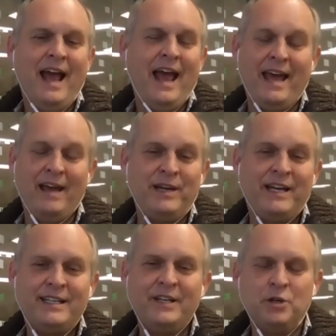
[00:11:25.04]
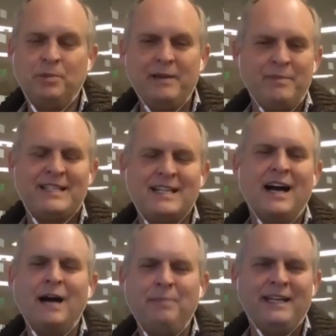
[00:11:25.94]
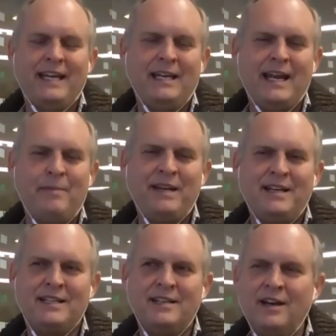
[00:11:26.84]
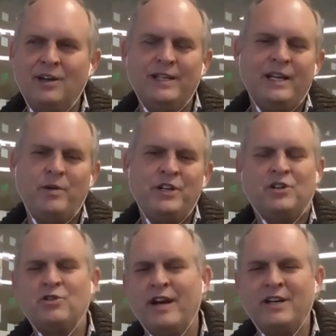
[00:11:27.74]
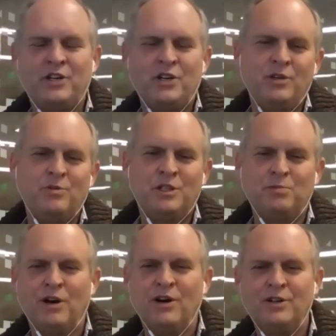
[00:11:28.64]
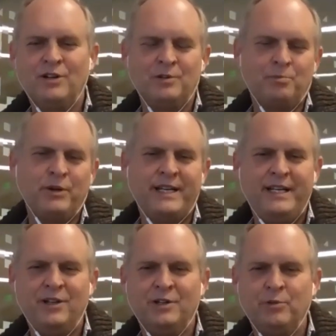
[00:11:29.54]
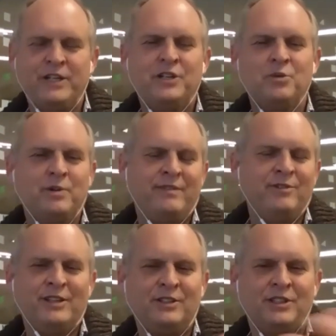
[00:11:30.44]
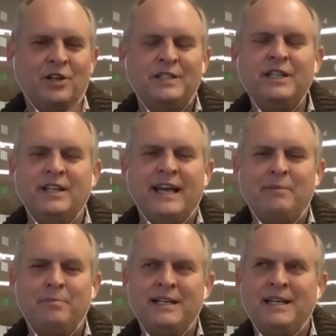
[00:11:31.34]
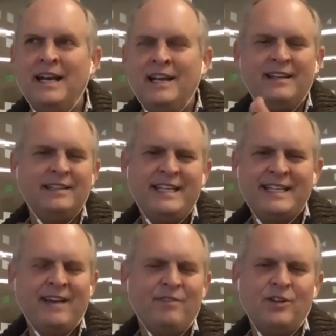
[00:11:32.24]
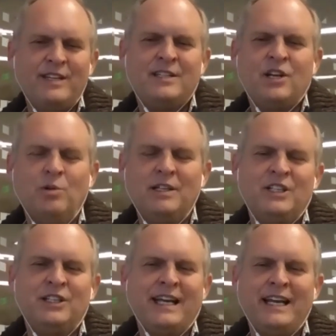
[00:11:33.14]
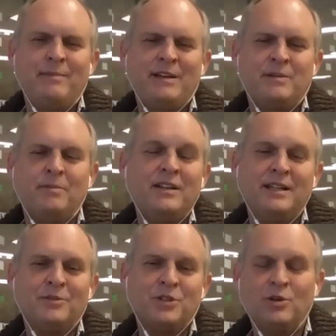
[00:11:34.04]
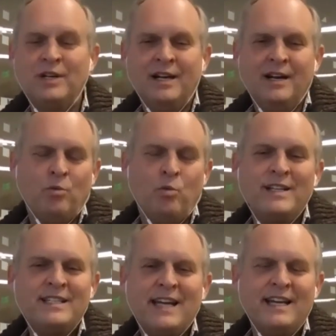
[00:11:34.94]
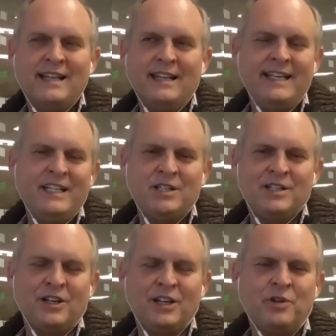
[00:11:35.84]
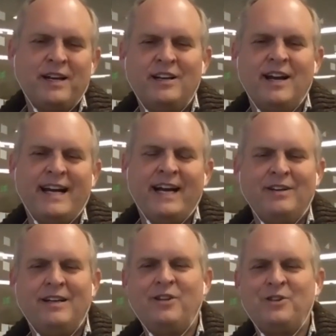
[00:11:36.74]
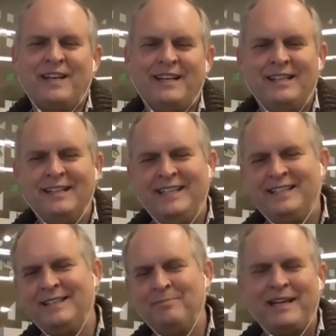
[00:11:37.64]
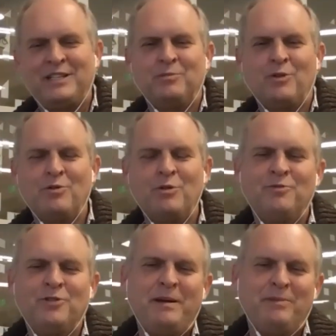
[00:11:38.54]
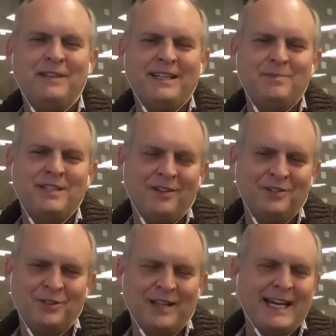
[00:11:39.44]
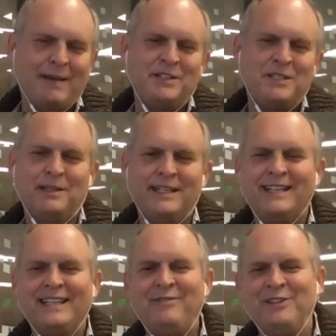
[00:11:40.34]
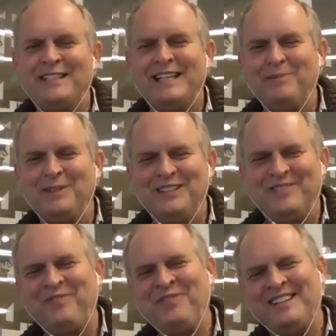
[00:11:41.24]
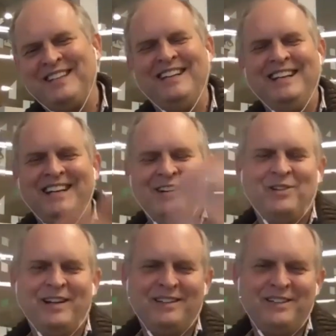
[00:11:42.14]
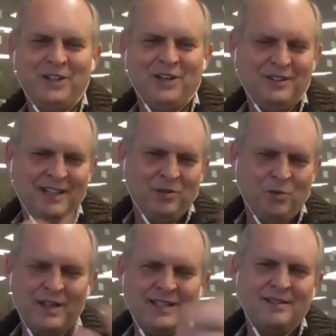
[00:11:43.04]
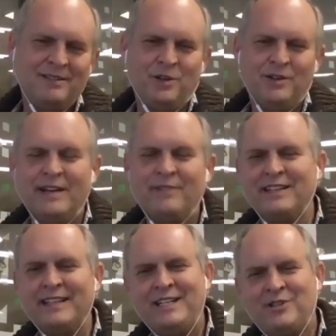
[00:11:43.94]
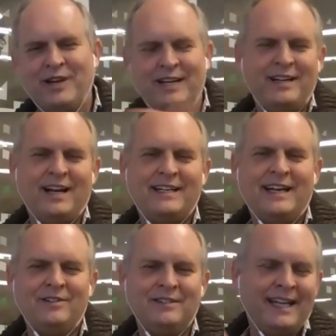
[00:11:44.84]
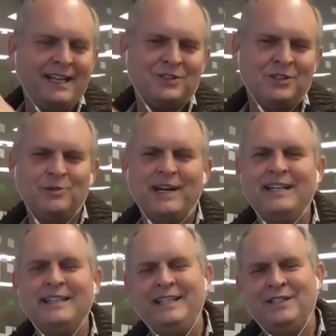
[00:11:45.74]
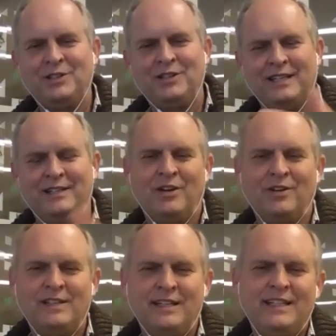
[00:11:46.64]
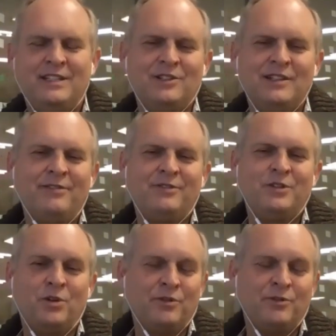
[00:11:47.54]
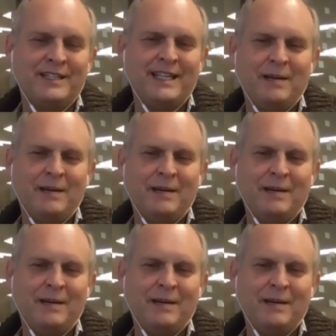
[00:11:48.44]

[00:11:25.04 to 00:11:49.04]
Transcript: And we continue to play, but it's a complicated game because not only are we just trying to show that we're smart or pretty or rich or whatever else goes into that, but the elites have all these coalition dynamics among them. So one side of the elites is going to try to knock out another side of the elites and make some more room for people like themselves. So that happens politically, for example, where, you know, one, you know, left elites try to knock out and cancel the right elites so that all the elites are left. Or, for example,